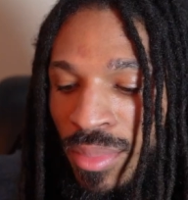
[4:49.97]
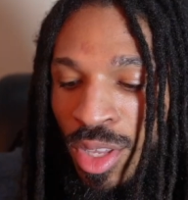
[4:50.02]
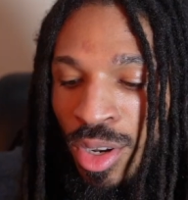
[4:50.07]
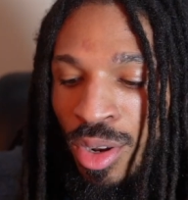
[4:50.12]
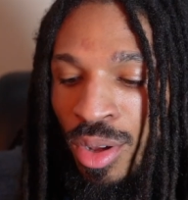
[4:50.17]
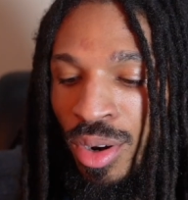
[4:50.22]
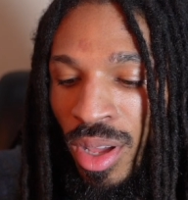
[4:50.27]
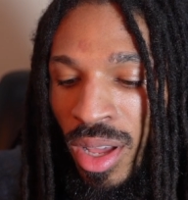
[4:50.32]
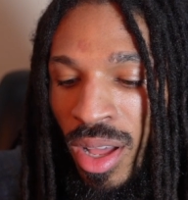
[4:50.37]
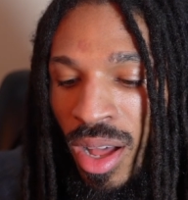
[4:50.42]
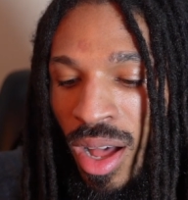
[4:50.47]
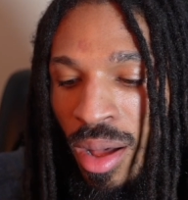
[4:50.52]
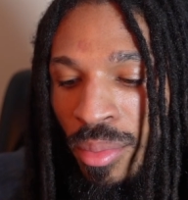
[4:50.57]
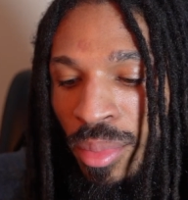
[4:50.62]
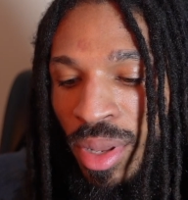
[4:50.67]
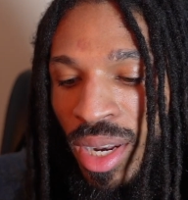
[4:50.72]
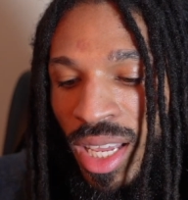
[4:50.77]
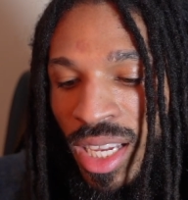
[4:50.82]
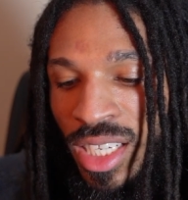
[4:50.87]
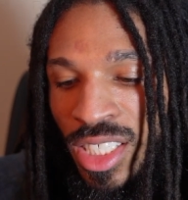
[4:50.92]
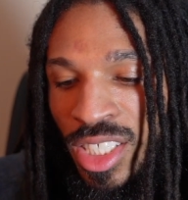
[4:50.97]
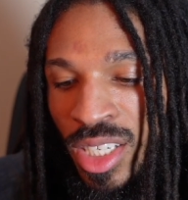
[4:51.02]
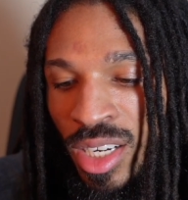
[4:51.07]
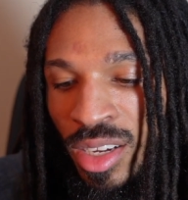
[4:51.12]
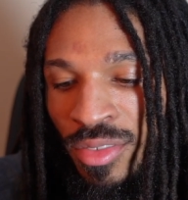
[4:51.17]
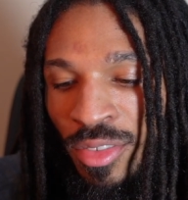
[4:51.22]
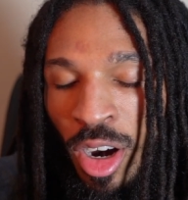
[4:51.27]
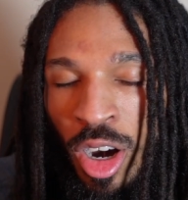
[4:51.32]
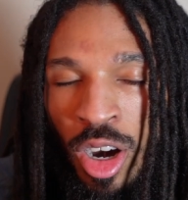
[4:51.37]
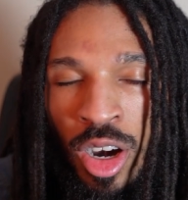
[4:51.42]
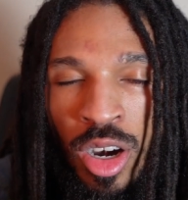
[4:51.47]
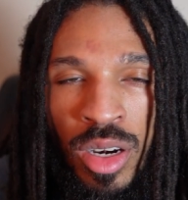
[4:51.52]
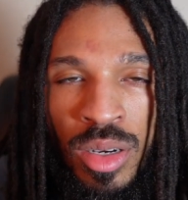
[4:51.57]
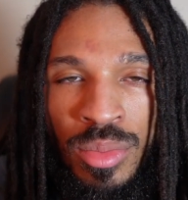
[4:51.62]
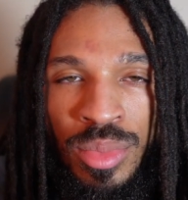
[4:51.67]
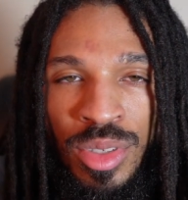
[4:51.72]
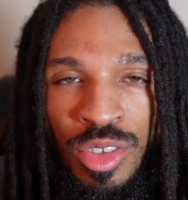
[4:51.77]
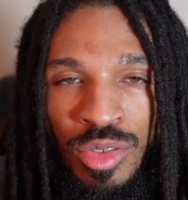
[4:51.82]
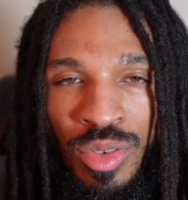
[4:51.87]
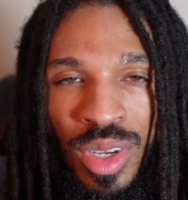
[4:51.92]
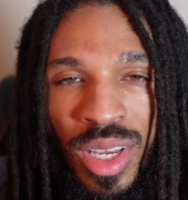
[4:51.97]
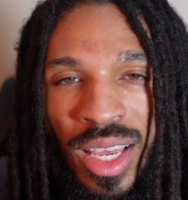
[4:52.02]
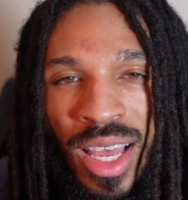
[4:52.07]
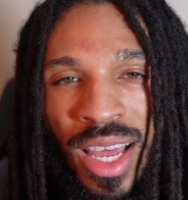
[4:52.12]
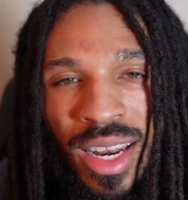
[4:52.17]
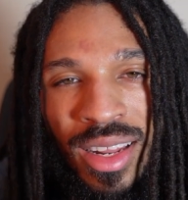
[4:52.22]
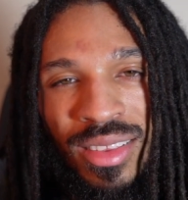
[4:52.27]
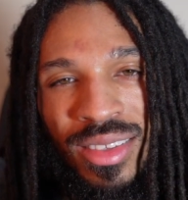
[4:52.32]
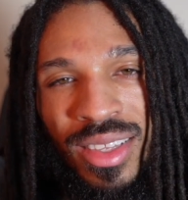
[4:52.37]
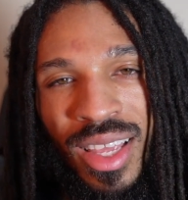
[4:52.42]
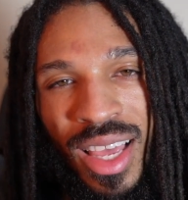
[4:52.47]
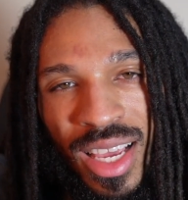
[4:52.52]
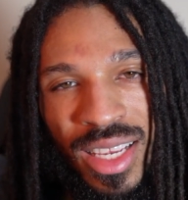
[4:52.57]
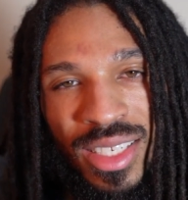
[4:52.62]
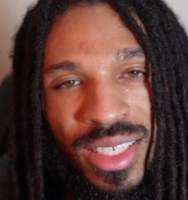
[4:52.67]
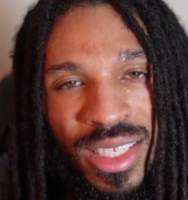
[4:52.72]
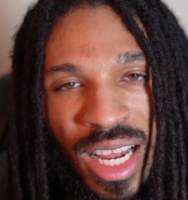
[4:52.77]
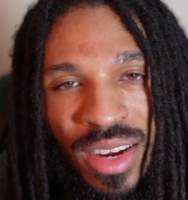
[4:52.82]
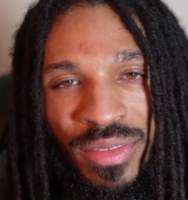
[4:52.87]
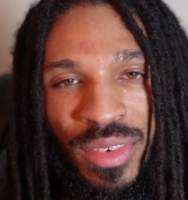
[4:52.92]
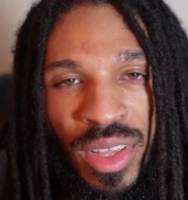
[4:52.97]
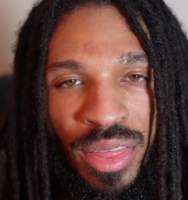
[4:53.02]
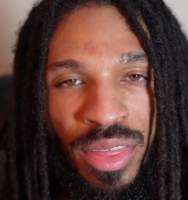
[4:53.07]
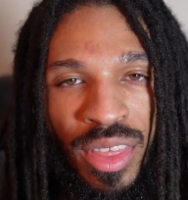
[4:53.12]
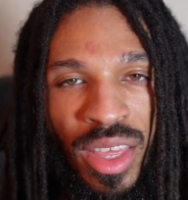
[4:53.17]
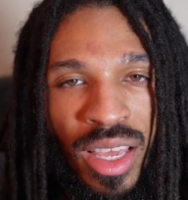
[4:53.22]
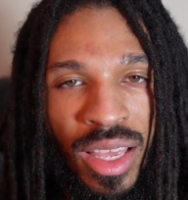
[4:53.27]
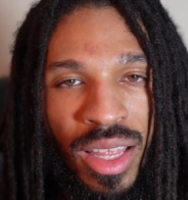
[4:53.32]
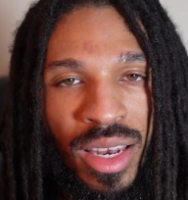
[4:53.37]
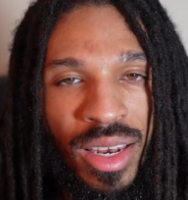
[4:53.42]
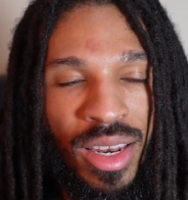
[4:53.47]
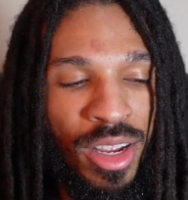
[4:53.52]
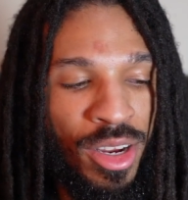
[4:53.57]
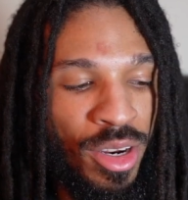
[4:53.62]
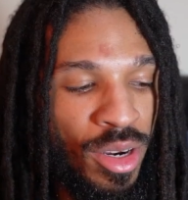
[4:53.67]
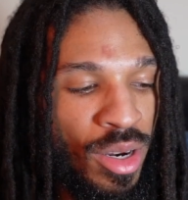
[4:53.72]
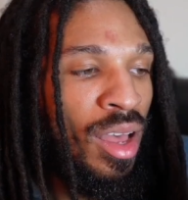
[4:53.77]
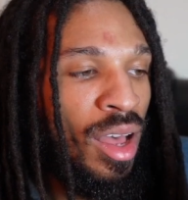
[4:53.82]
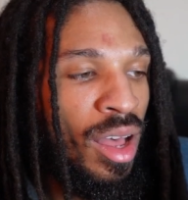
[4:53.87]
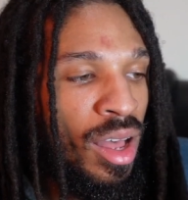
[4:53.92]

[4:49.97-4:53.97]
You know, the combination of herbs, you can kind of taste everything in there.